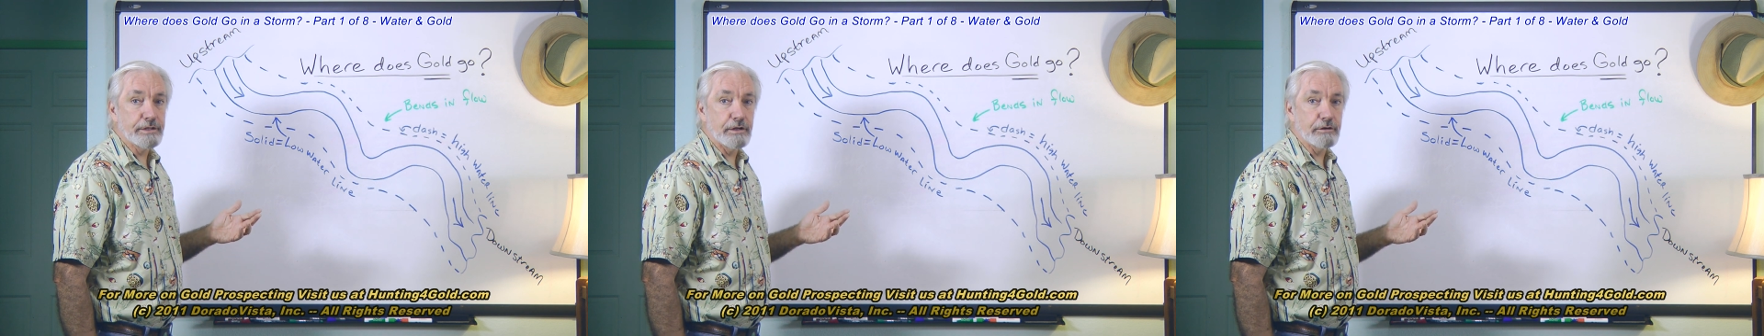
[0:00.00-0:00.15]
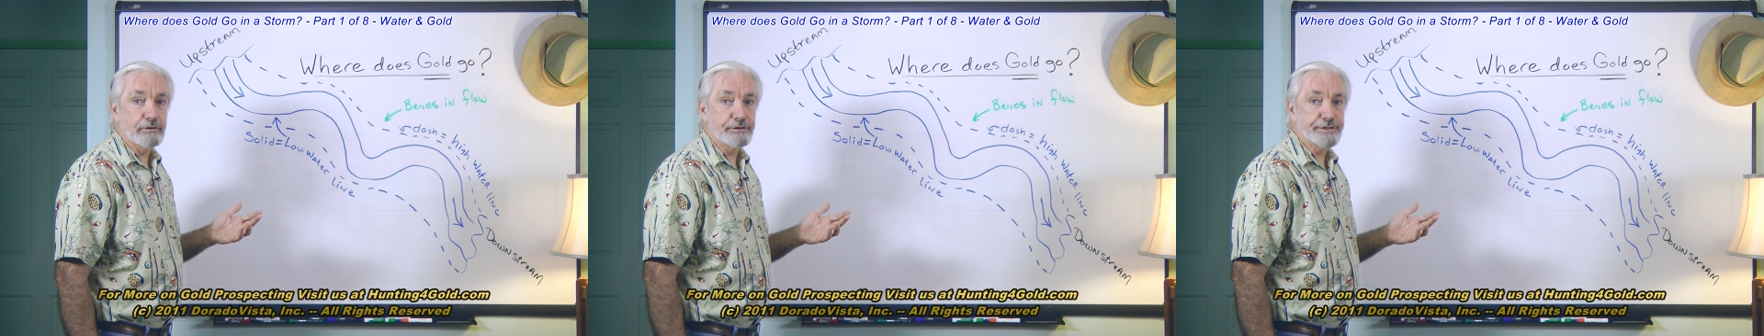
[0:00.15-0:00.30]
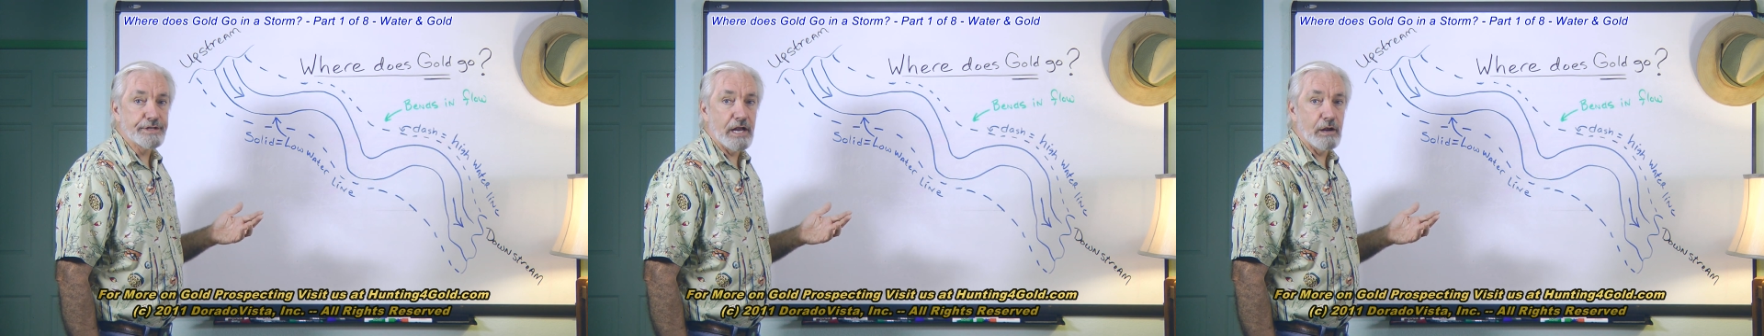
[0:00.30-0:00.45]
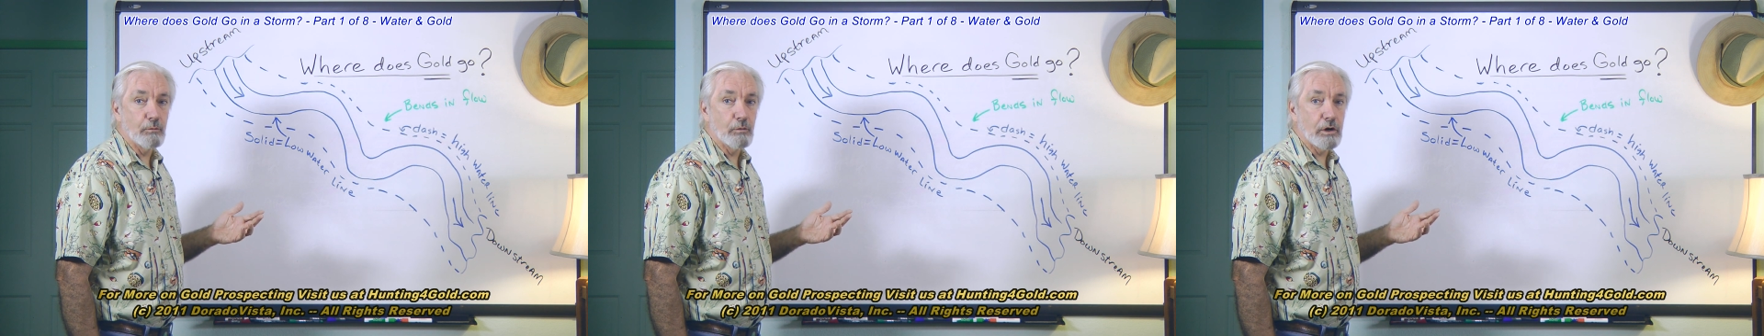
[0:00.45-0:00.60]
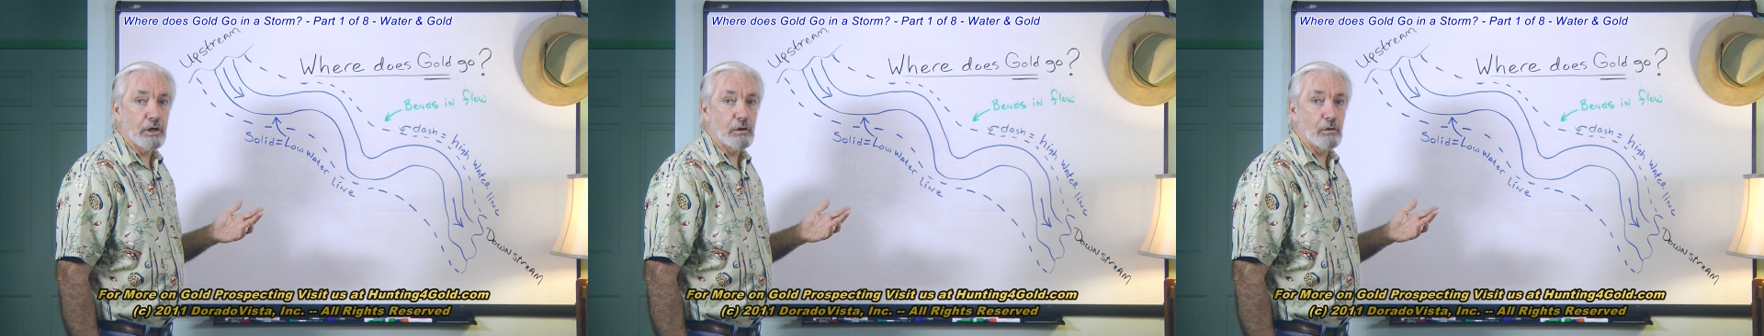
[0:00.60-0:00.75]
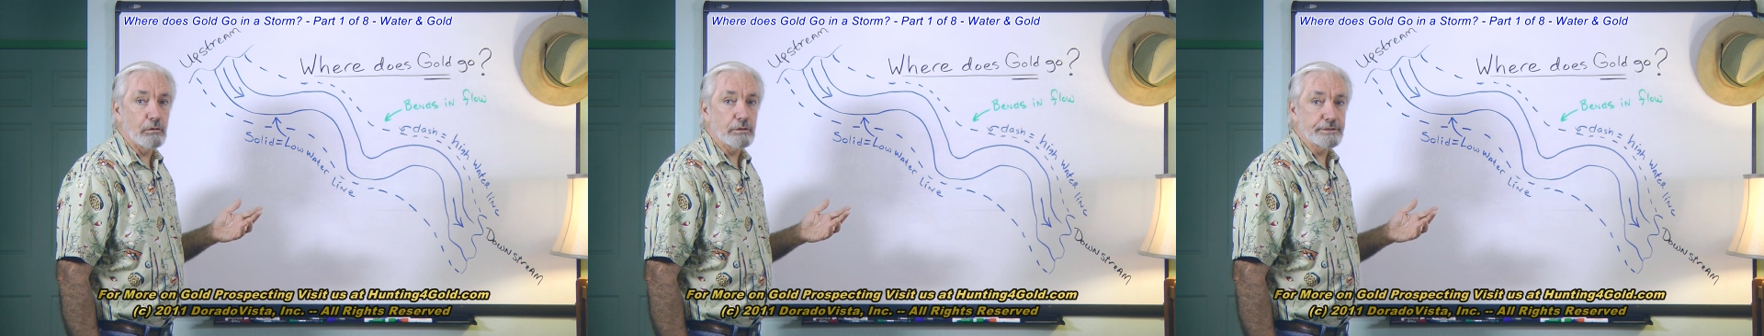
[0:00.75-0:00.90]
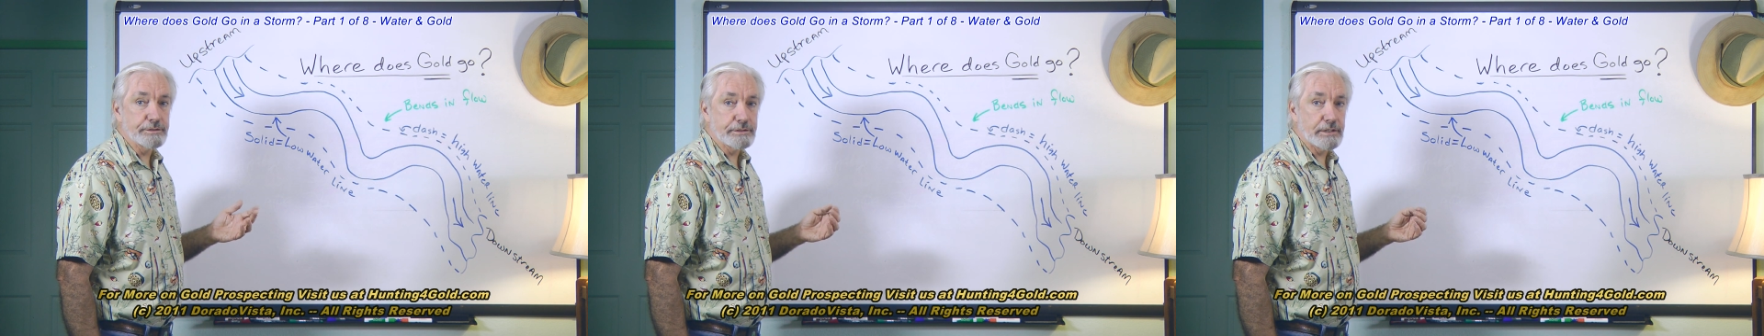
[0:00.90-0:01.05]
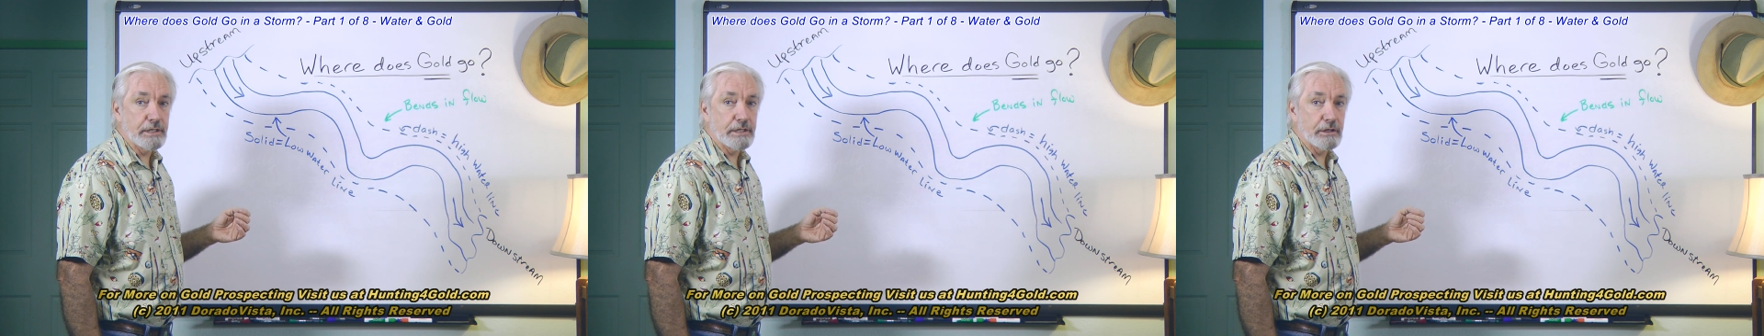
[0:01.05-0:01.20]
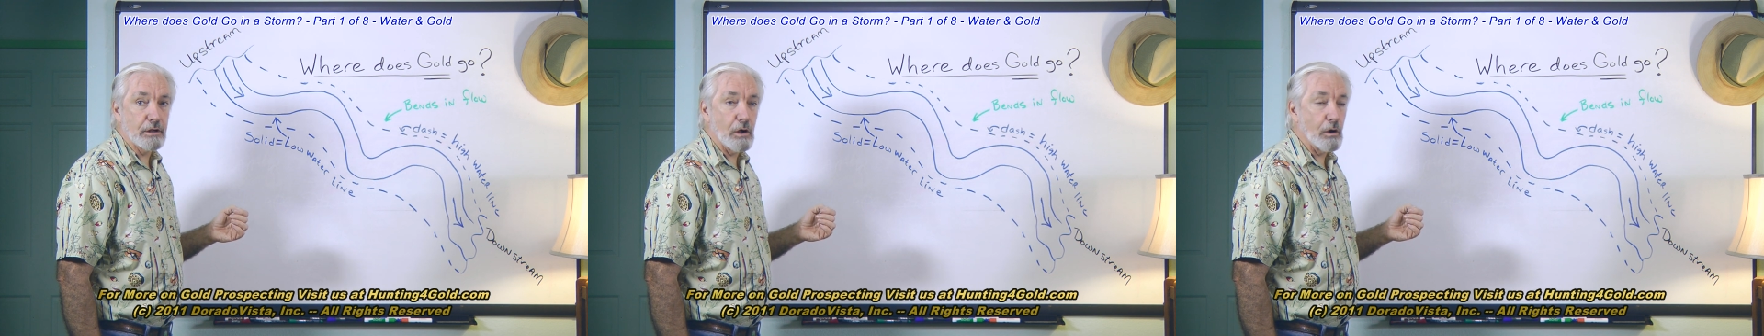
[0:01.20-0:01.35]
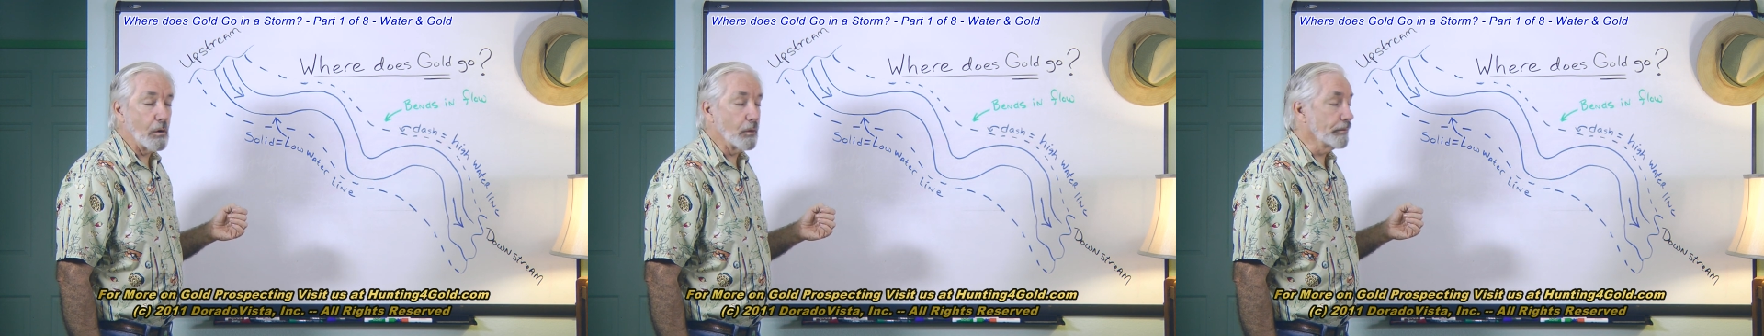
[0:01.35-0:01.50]
to understand where gold is going
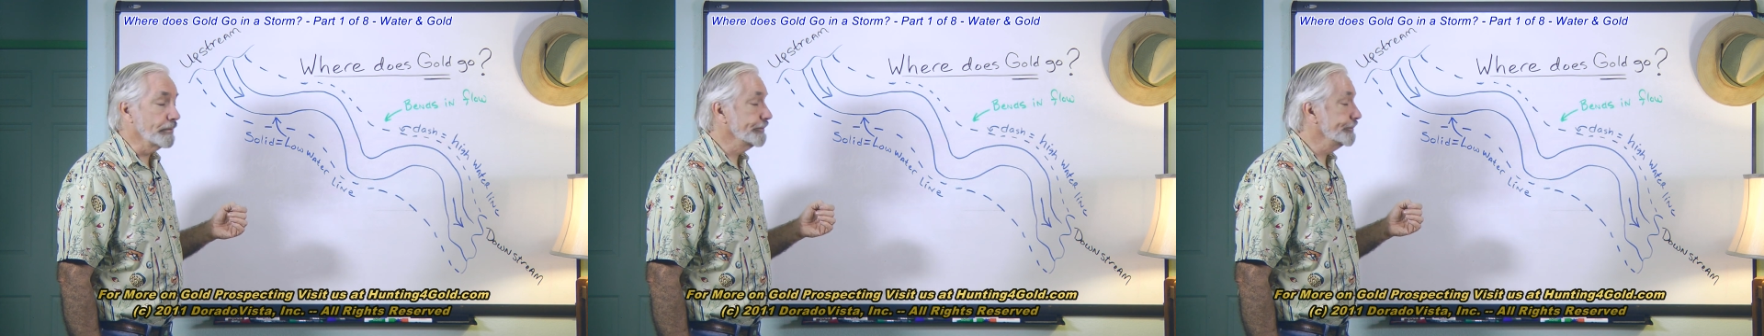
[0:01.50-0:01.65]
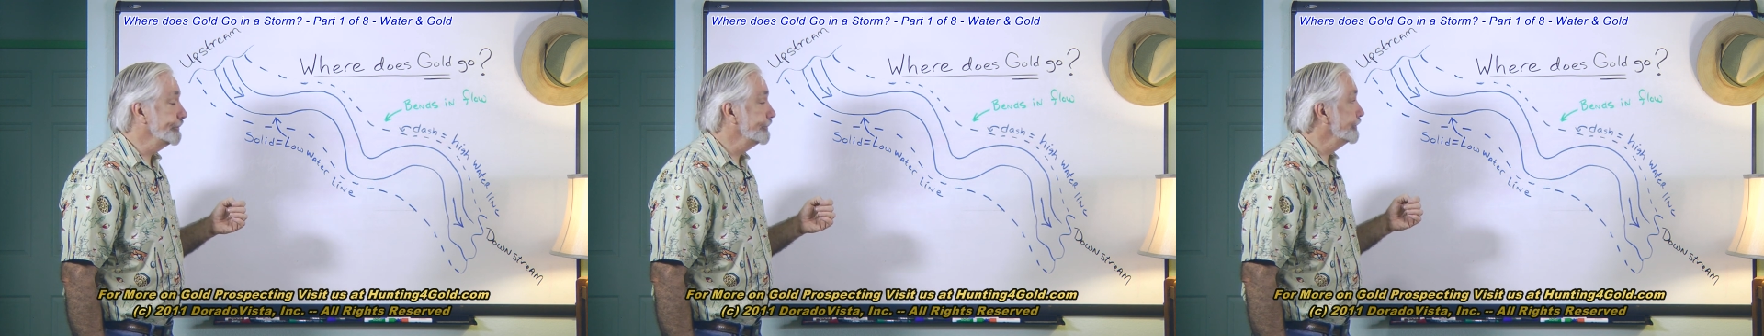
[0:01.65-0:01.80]
to go.